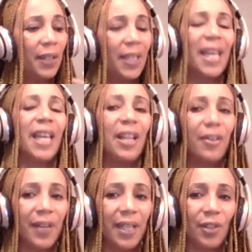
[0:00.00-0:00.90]

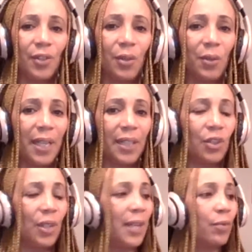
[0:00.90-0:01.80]
hear it so
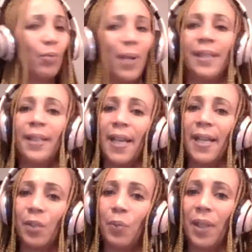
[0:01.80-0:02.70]
that it
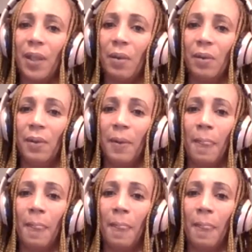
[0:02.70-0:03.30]
resonates with you,